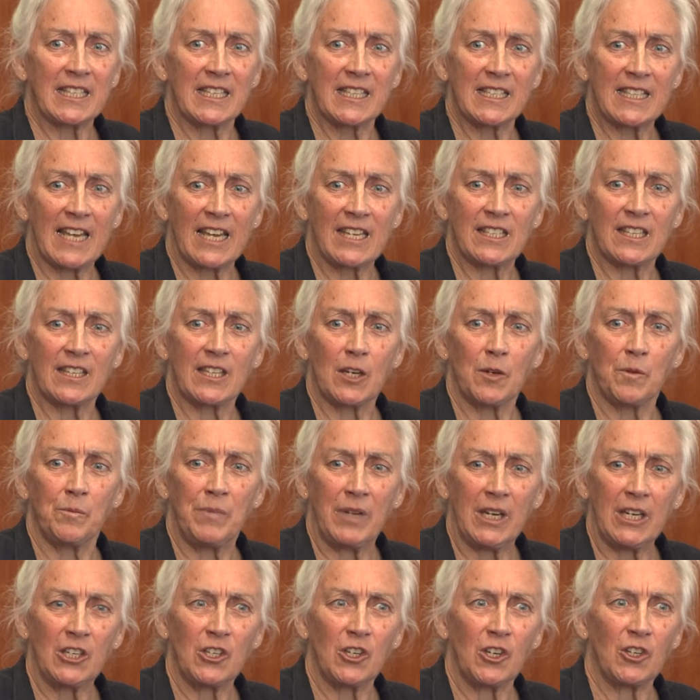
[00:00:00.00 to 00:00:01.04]
in the sense that they're
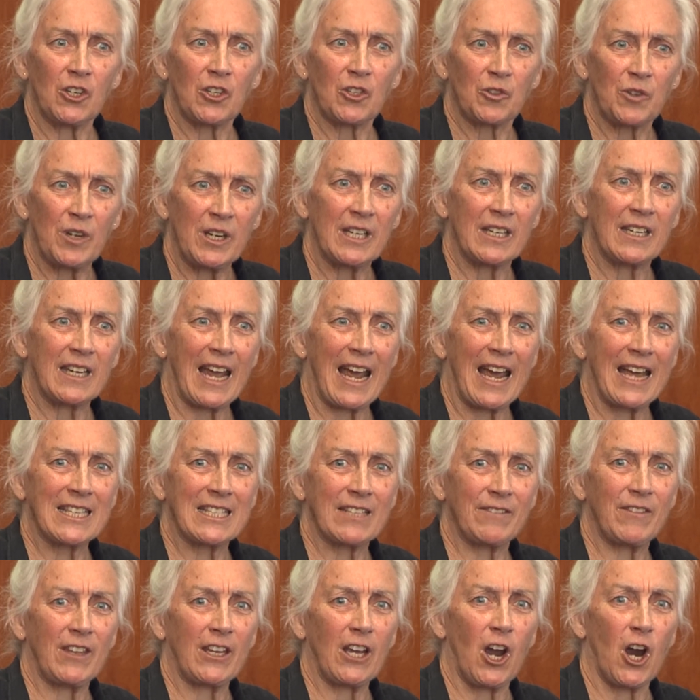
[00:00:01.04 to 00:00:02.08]
being treated as
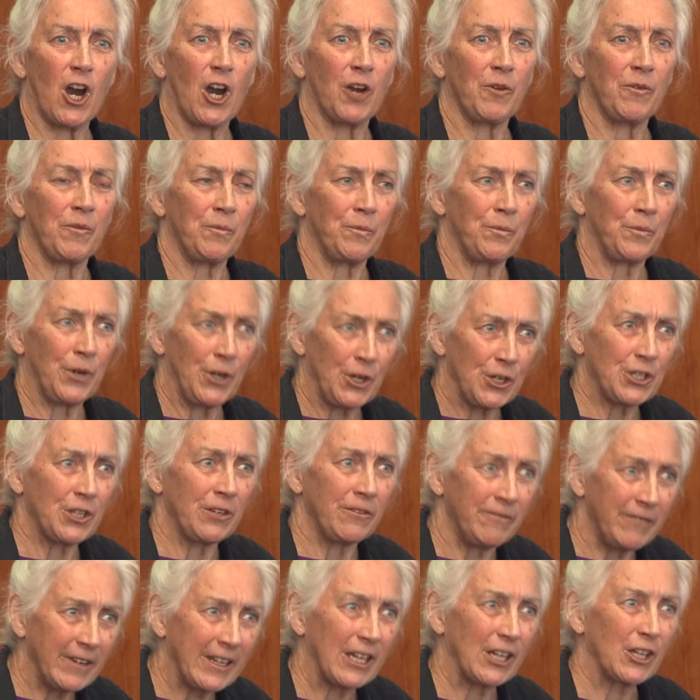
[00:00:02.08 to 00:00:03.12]
if they are Persian
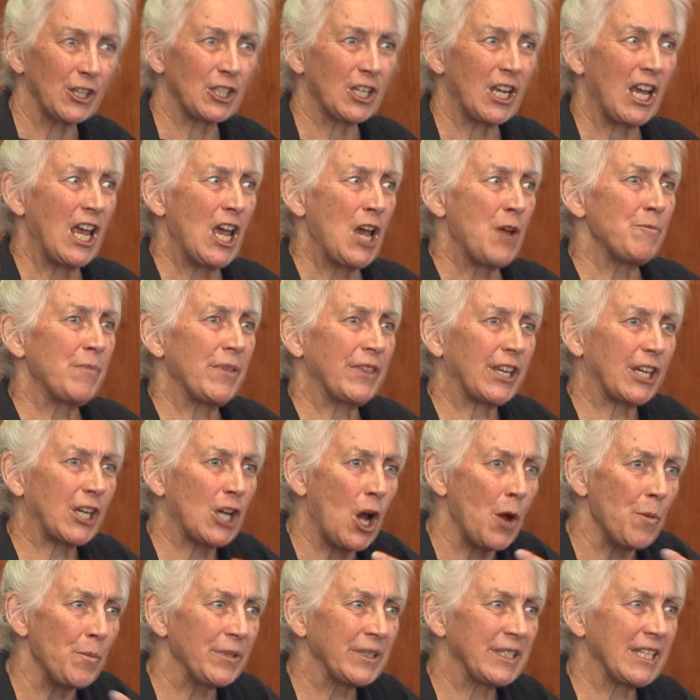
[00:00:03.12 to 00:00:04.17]
figures, but the
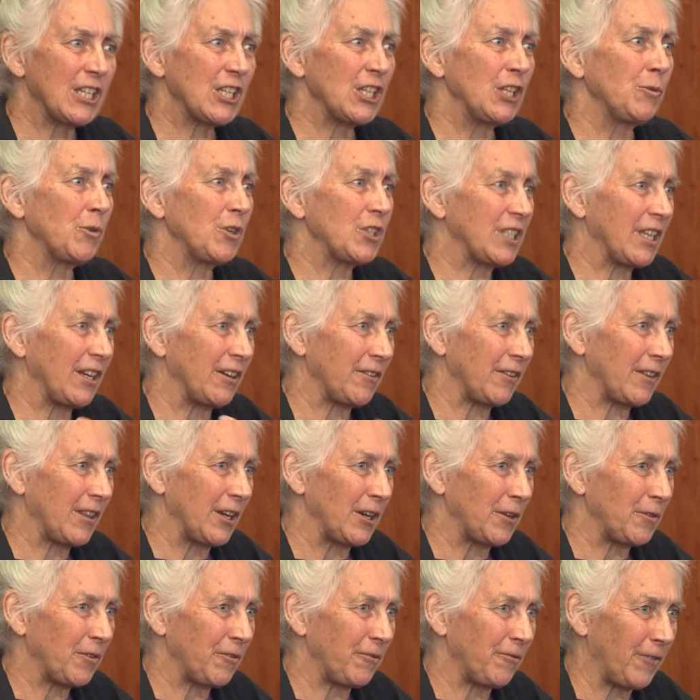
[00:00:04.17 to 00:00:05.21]
composition in which
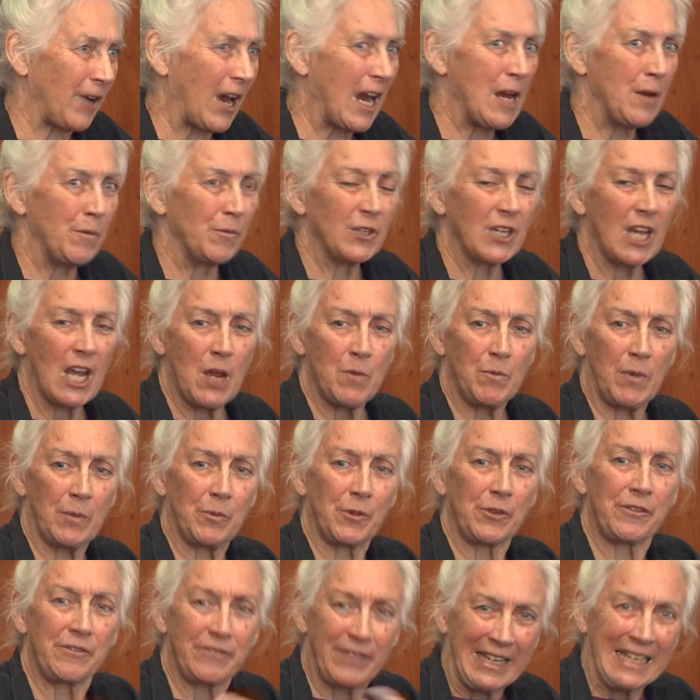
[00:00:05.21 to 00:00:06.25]
they're framed.
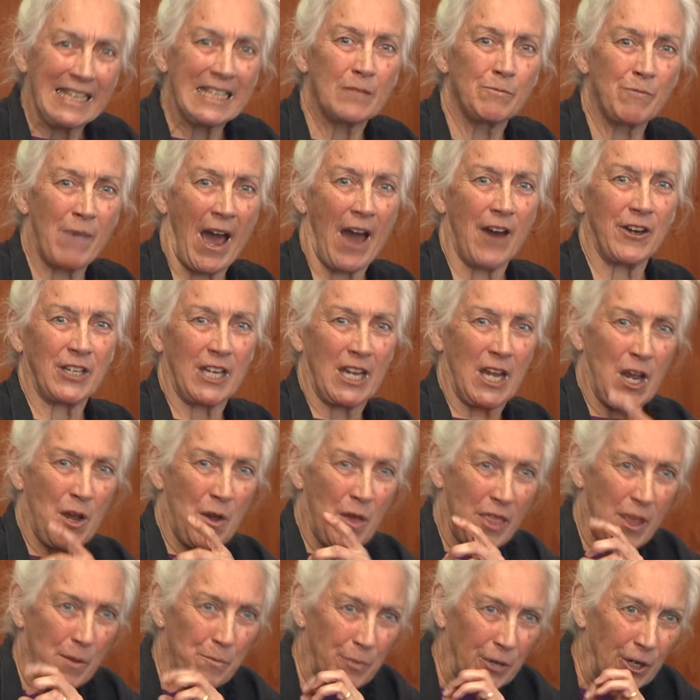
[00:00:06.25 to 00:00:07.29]
People think about
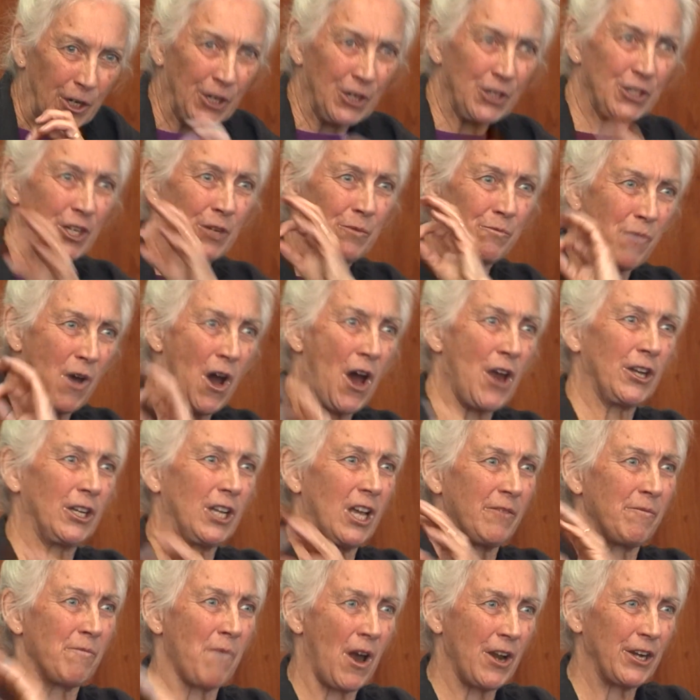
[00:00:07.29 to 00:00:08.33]
the Persian model
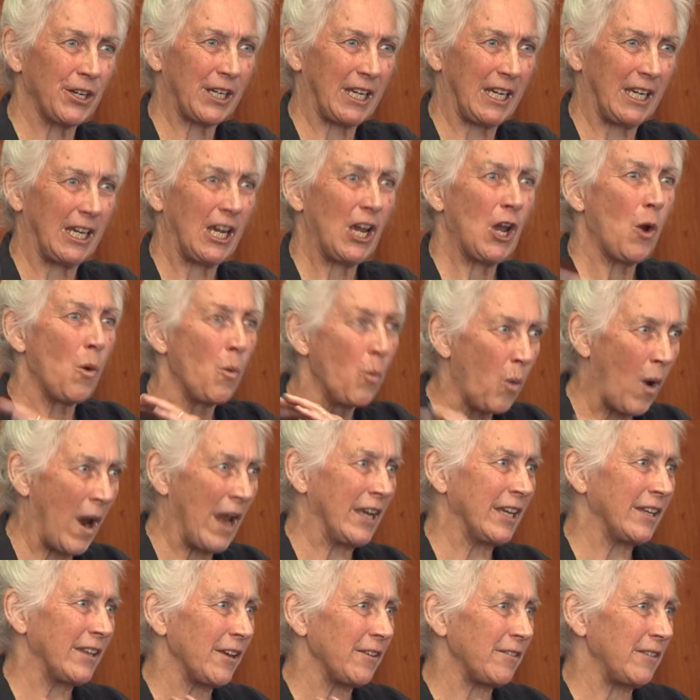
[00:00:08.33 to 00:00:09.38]
of monarchy
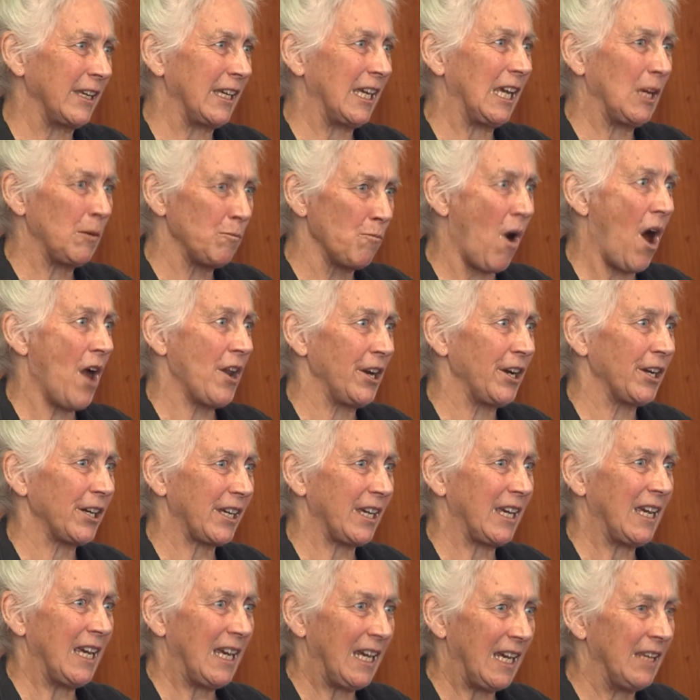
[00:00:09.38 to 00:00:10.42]
when they're thinking monarch
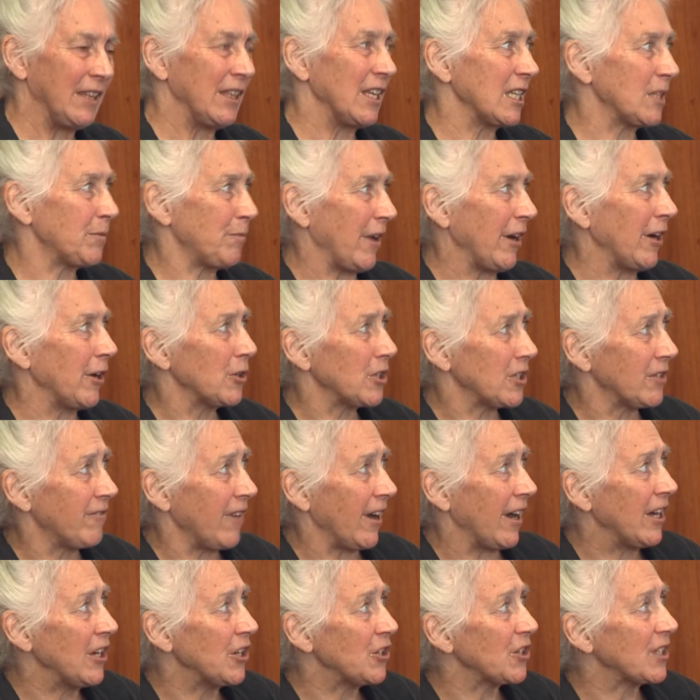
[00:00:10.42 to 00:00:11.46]
in this period, which is
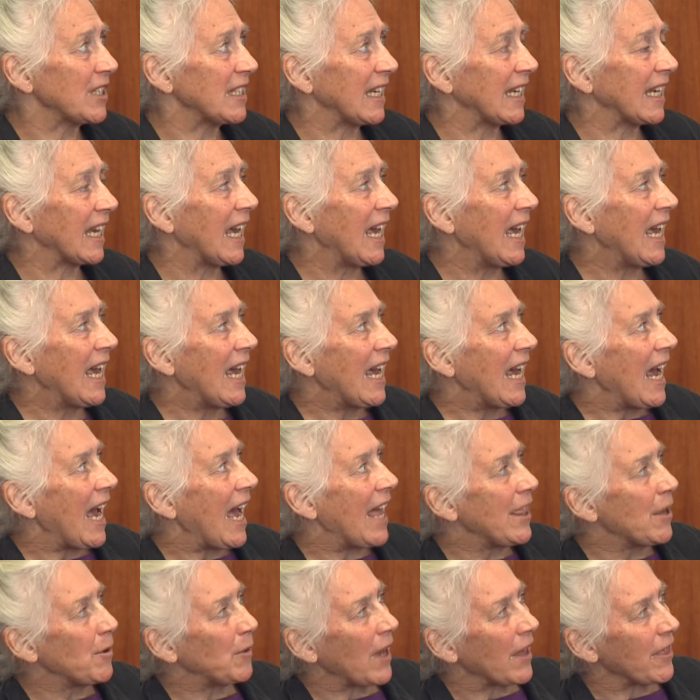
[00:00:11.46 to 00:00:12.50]
very interesting.
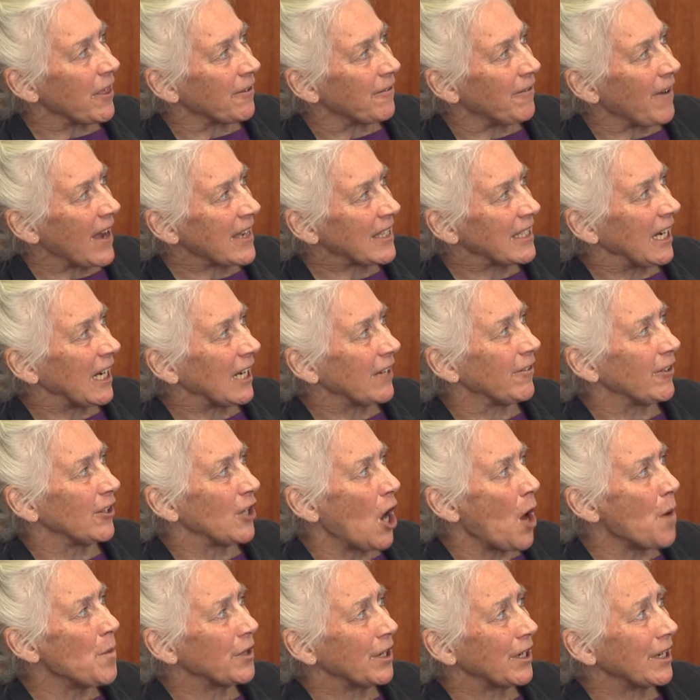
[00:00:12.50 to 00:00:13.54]
And then we have the fascinating
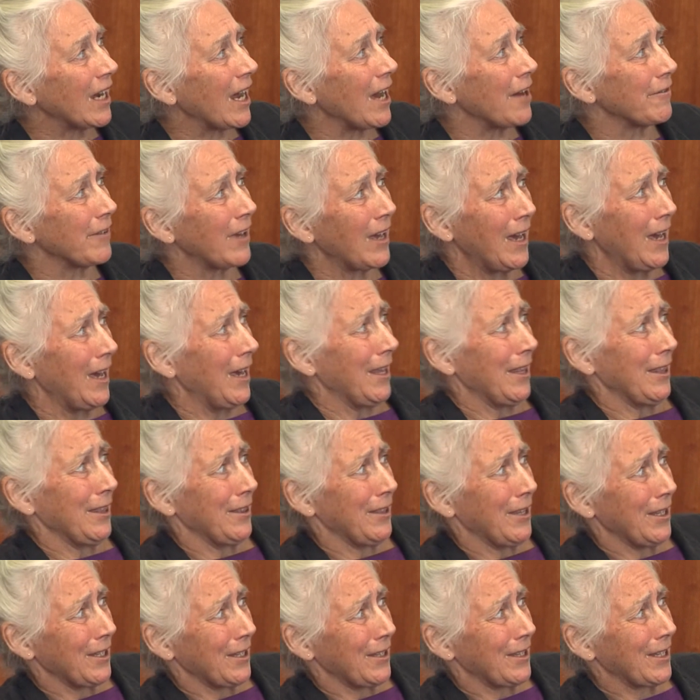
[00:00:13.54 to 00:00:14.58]
phenomenon of
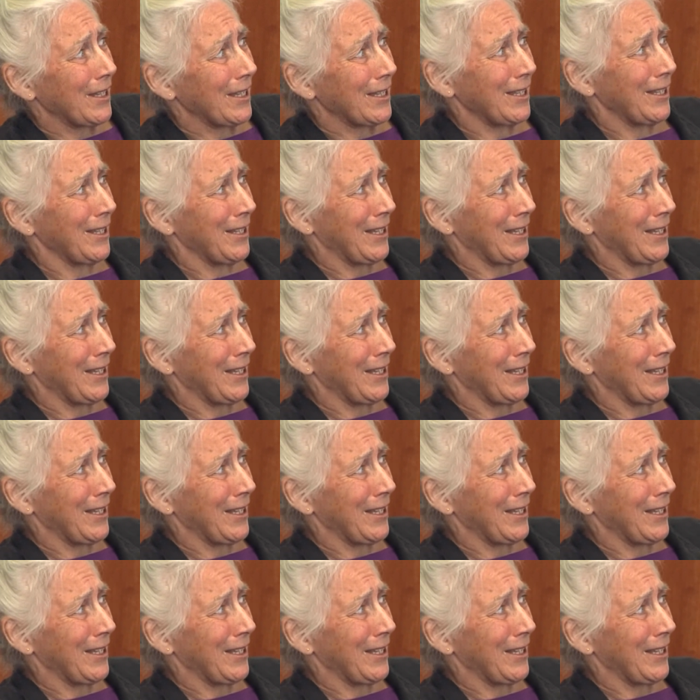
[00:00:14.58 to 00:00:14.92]
the